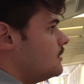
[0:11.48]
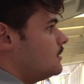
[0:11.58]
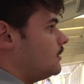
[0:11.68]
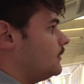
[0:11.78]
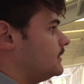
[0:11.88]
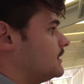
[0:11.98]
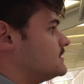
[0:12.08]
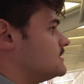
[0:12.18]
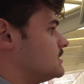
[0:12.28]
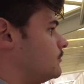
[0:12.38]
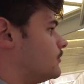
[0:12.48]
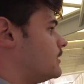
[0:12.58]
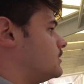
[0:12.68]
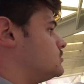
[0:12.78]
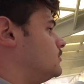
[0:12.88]
All he does is I'm looking
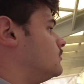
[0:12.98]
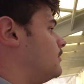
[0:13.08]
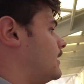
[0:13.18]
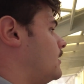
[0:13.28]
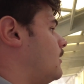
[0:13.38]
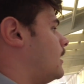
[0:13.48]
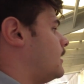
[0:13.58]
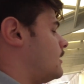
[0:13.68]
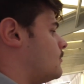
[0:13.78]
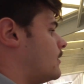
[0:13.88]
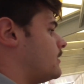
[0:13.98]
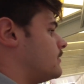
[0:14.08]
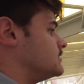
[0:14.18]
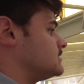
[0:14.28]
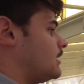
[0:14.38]
at shoulder blade height and whether
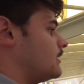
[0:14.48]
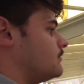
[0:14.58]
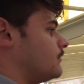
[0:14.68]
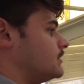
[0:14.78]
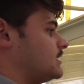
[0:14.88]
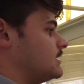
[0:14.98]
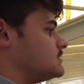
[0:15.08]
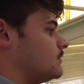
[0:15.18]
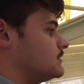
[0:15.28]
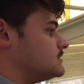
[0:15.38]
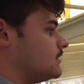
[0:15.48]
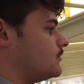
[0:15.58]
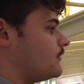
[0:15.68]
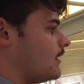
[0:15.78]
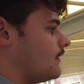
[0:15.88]
it slightly rotates one side
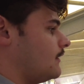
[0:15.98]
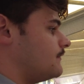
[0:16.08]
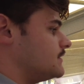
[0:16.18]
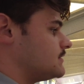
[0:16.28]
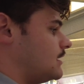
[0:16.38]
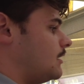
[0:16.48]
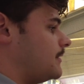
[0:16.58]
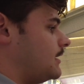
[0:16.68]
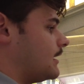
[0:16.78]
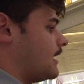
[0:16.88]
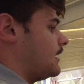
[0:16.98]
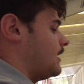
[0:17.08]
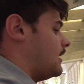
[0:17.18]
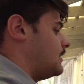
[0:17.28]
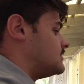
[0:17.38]
or the other. This could help indicate
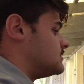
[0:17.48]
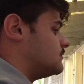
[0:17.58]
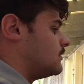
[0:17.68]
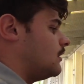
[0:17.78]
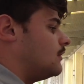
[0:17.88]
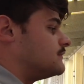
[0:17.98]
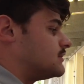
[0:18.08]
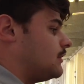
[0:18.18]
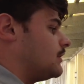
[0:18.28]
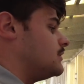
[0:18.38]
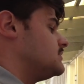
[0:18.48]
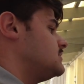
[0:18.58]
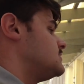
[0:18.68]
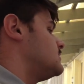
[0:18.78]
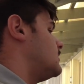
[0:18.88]
any sort of
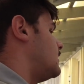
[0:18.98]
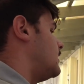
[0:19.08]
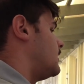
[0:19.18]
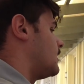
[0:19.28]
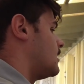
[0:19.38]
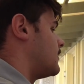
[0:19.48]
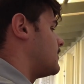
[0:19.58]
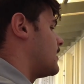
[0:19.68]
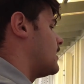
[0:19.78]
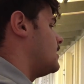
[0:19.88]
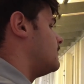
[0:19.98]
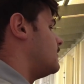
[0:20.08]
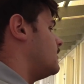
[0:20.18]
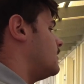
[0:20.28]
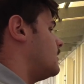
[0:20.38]
scoliosis. And coming back up
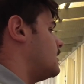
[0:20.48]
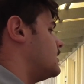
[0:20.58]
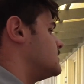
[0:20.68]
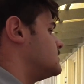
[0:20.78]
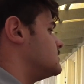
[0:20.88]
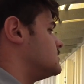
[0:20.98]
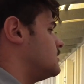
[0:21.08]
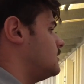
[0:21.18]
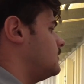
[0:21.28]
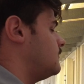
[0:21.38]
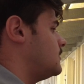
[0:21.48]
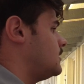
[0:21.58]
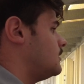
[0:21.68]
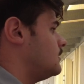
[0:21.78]
nice and slowly for me.